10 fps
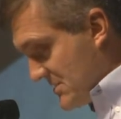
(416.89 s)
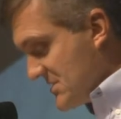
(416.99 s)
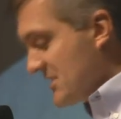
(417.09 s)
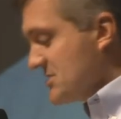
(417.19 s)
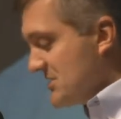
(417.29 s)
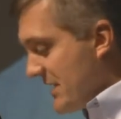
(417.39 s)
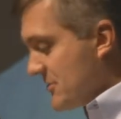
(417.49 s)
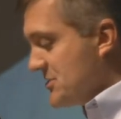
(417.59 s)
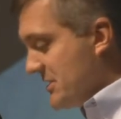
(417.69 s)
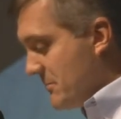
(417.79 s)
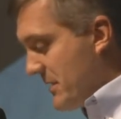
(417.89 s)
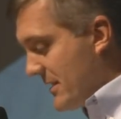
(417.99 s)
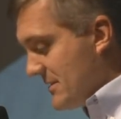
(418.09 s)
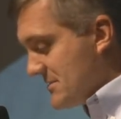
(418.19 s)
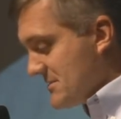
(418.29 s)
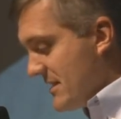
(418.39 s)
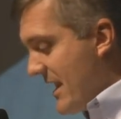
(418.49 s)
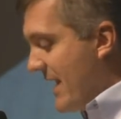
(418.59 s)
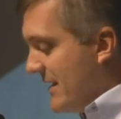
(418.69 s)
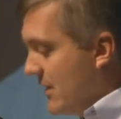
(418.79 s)
such as energy independence
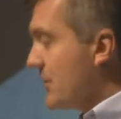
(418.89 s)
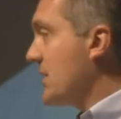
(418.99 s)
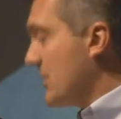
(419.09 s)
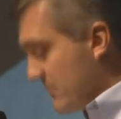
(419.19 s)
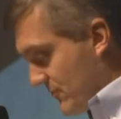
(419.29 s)
and healthcare